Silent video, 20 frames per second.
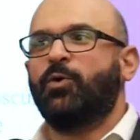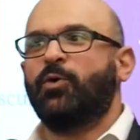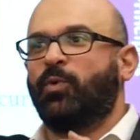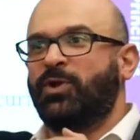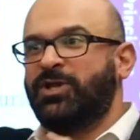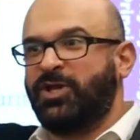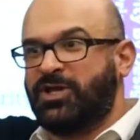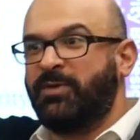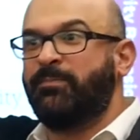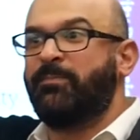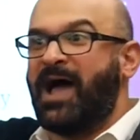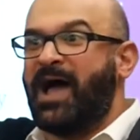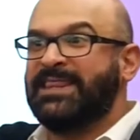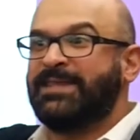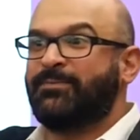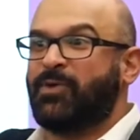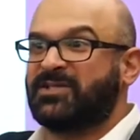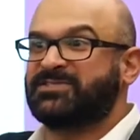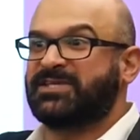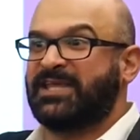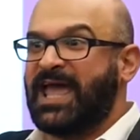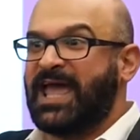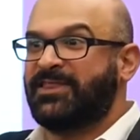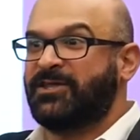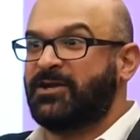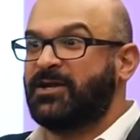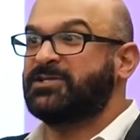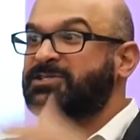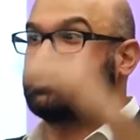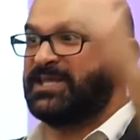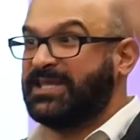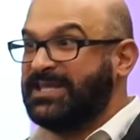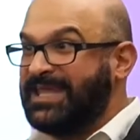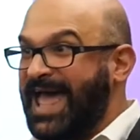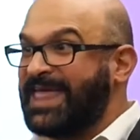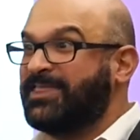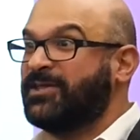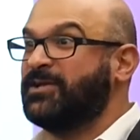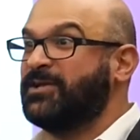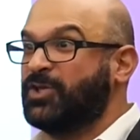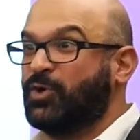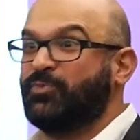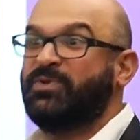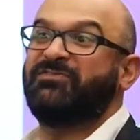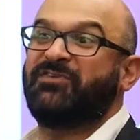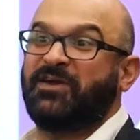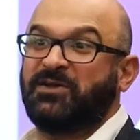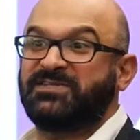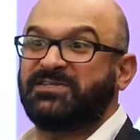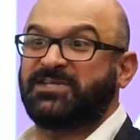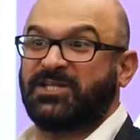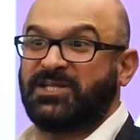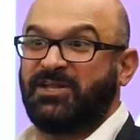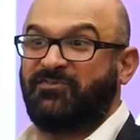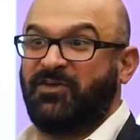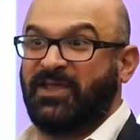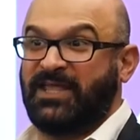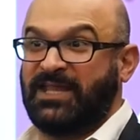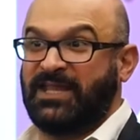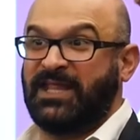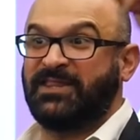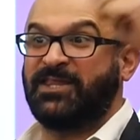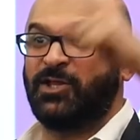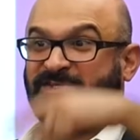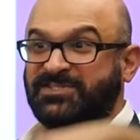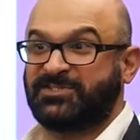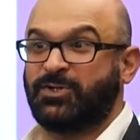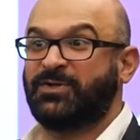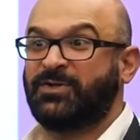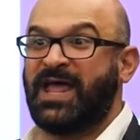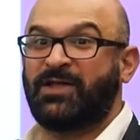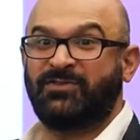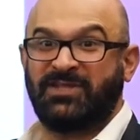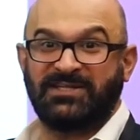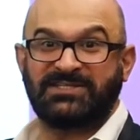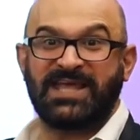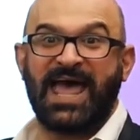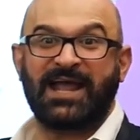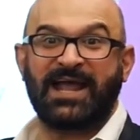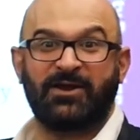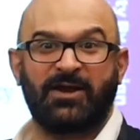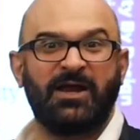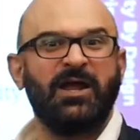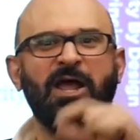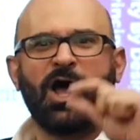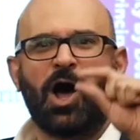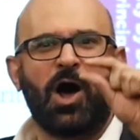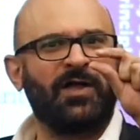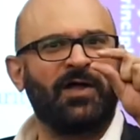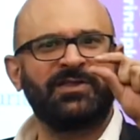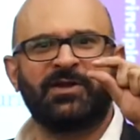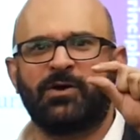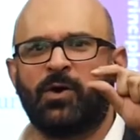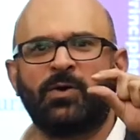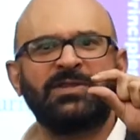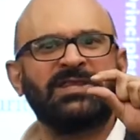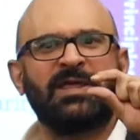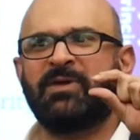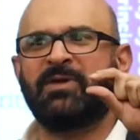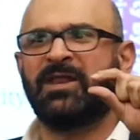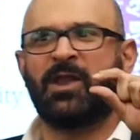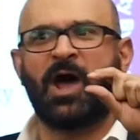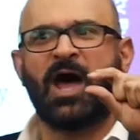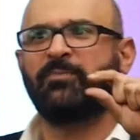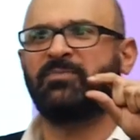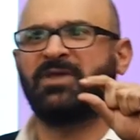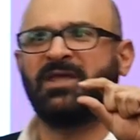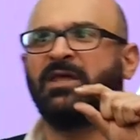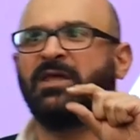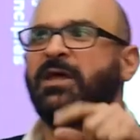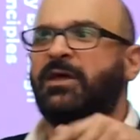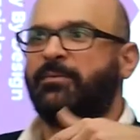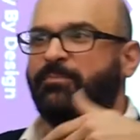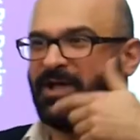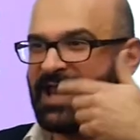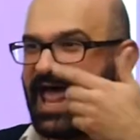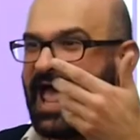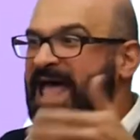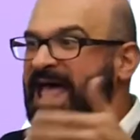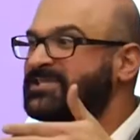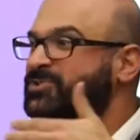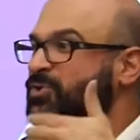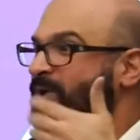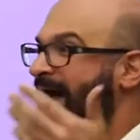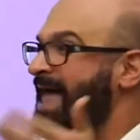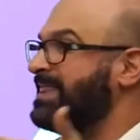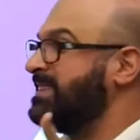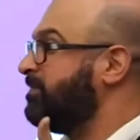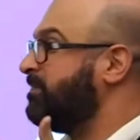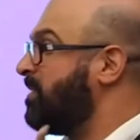When you combine them all together, together they'll be very significant and they'll slow down the attacker. On their own, they may not be, but as you add